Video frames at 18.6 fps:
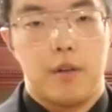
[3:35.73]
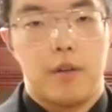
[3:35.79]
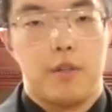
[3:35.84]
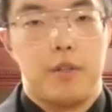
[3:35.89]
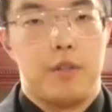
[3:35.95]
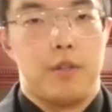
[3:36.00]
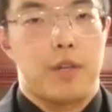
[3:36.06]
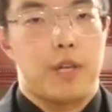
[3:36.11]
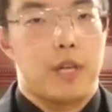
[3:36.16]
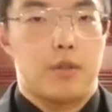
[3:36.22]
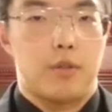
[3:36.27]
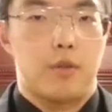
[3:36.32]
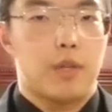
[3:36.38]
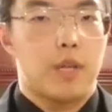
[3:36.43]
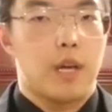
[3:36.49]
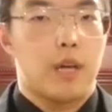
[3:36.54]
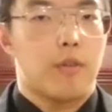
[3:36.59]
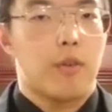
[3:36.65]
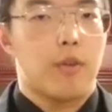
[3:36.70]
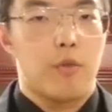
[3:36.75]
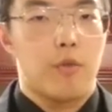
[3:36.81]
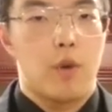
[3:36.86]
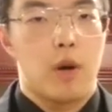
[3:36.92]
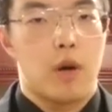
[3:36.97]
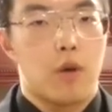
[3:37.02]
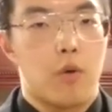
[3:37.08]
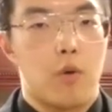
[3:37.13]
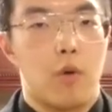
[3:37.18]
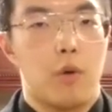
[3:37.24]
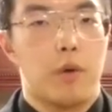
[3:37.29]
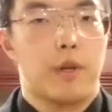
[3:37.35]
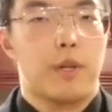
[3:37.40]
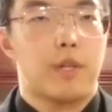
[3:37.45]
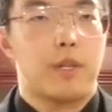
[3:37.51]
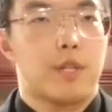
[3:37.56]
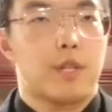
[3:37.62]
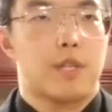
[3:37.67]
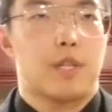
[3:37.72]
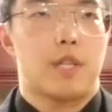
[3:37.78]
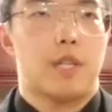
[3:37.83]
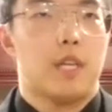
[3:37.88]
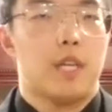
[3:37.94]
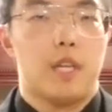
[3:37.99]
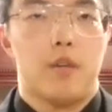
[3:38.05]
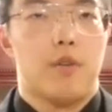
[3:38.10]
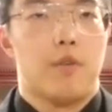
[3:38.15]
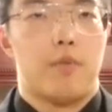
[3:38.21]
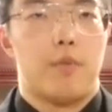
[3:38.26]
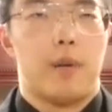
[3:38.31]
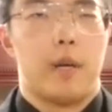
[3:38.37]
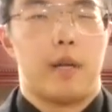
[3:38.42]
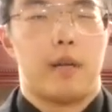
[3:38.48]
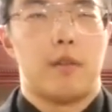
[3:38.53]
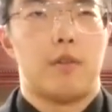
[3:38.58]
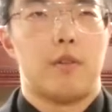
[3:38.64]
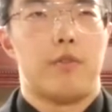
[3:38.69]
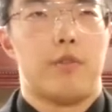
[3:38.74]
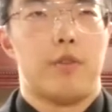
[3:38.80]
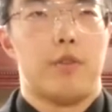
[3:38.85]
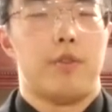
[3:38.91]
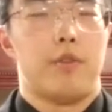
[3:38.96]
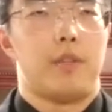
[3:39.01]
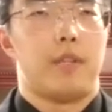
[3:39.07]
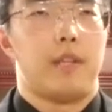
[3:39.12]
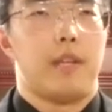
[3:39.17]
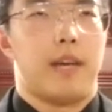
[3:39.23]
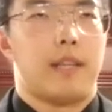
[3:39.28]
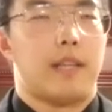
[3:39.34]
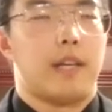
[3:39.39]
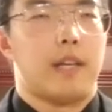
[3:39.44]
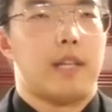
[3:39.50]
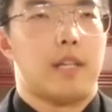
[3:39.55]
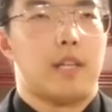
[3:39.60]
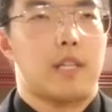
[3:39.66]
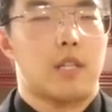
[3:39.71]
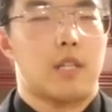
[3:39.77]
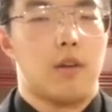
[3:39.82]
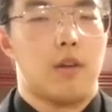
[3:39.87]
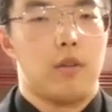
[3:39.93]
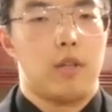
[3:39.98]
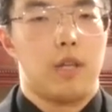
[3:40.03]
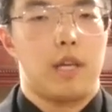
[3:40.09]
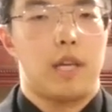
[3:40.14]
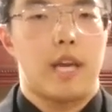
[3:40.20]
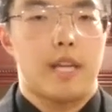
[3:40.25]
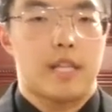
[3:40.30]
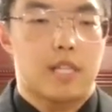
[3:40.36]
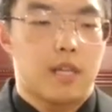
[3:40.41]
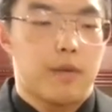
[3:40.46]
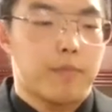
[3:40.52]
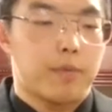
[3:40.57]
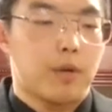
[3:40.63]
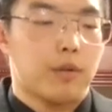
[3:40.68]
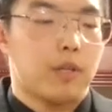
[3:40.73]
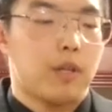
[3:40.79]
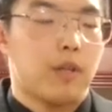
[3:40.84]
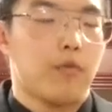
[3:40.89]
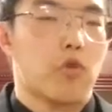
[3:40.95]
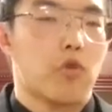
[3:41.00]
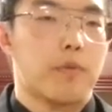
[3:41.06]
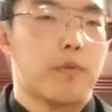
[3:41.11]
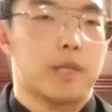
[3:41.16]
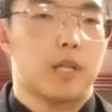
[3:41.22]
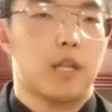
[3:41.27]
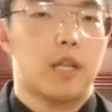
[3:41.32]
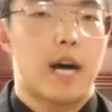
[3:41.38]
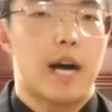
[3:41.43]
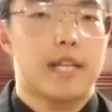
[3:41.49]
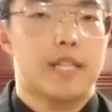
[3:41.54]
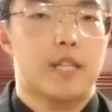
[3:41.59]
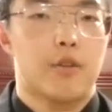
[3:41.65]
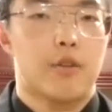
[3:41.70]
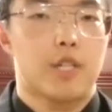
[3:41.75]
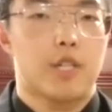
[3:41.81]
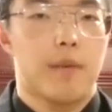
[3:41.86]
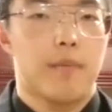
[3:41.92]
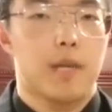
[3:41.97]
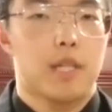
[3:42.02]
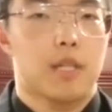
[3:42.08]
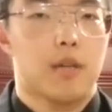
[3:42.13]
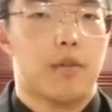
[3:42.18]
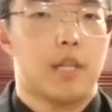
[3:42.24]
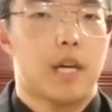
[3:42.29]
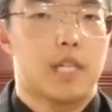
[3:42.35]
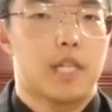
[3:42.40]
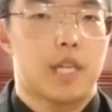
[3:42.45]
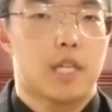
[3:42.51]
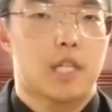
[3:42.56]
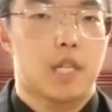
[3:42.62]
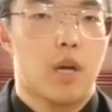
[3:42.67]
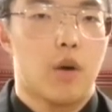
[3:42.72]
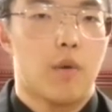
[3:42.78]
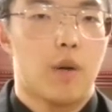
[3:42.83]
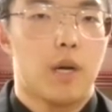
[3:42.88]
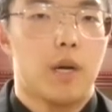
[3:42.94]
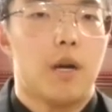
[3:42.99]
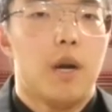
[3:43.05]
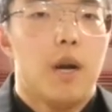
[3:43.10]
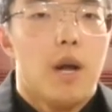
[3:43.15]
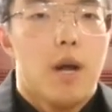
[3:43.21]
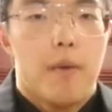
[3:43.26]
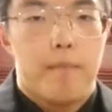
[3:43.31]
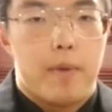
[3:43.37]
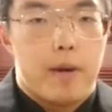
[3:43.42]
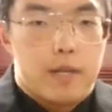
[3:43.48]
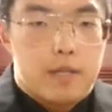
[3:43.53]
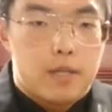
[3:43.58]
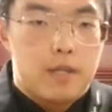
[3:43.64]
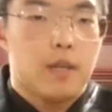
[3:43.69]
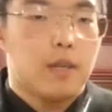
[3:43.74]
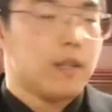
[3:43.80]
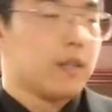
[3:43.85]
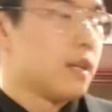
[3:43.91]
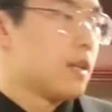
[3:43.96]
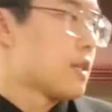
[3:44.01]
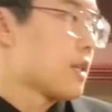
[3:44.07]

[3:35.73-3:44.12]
you can do that if you want, or you can just eat regular food that digests slowly. Casein protein forms clots in your stomach, so digests slower, but that's